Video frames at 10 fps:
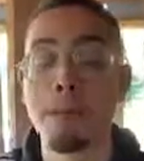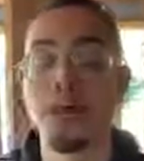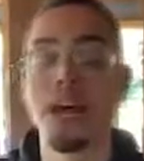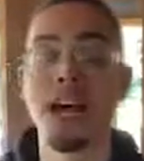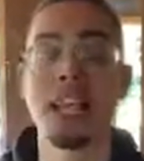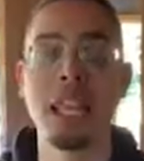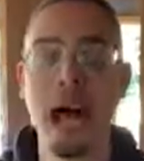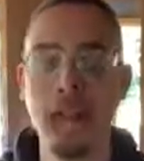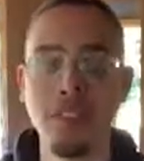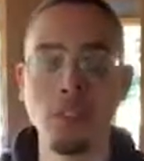but a
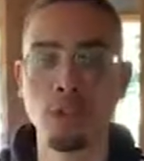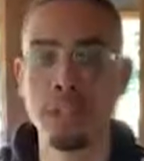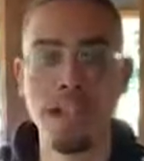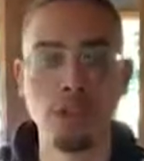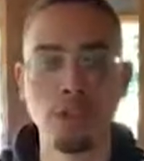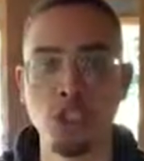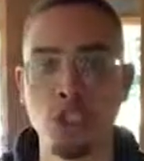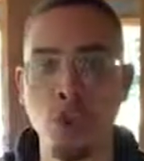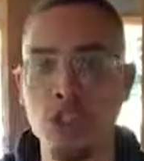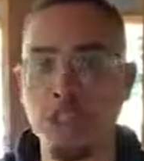lot of those sales,
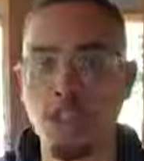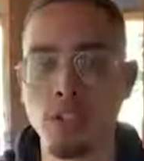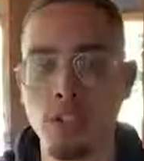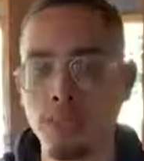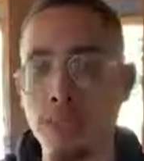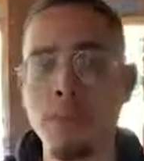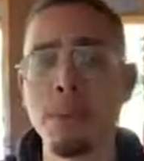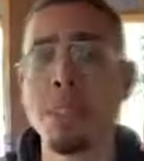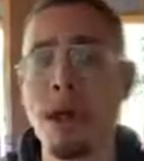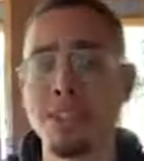majority of those sales,
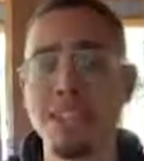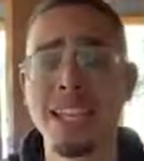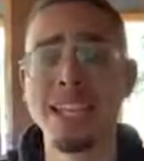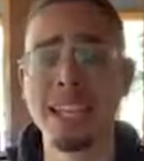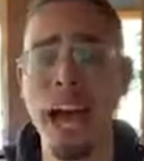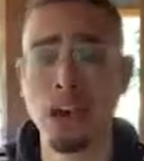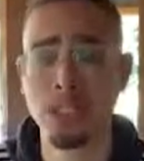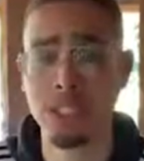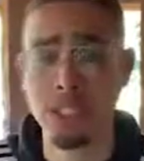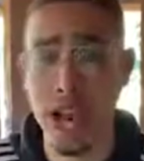maybe about ten
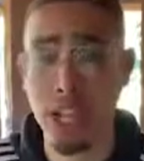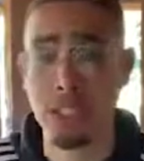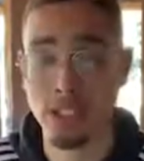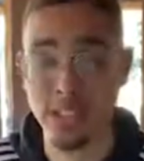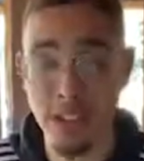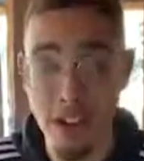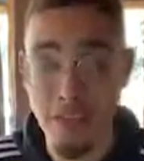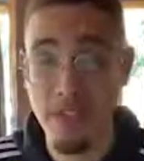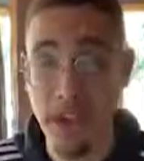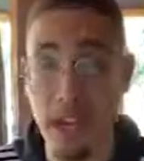thousand dollars
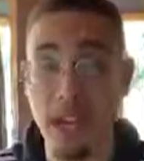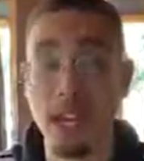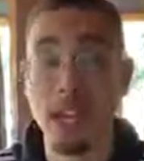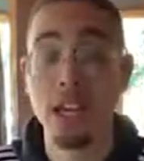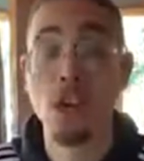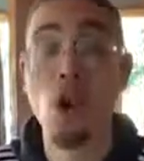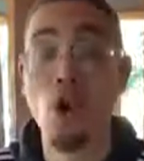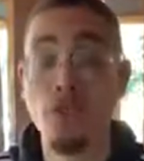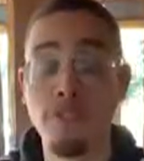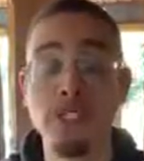of that whole